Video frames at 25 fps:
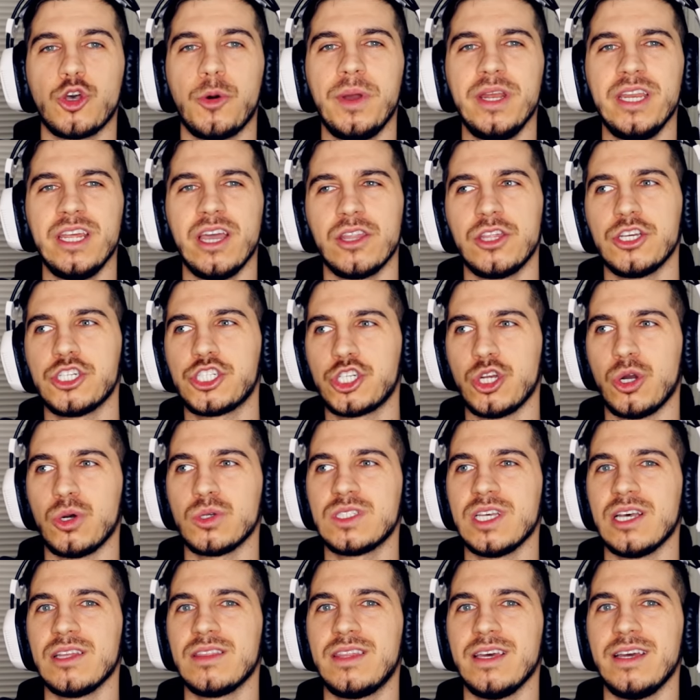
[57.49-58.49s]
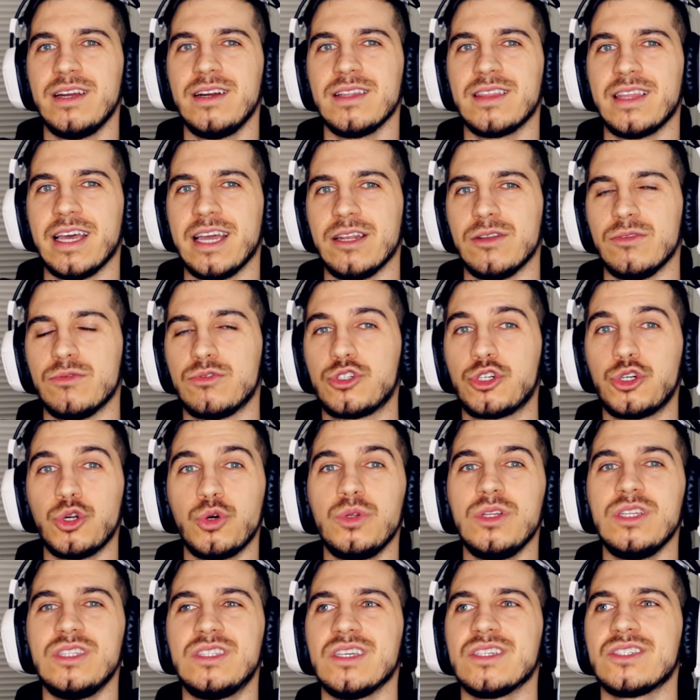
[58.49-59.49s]
So many other shows out there that
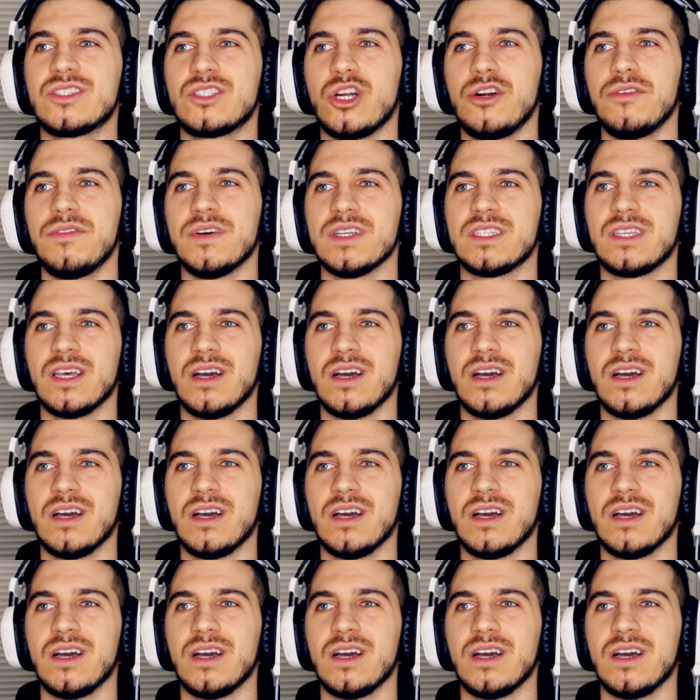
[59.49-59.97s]
truly deserve a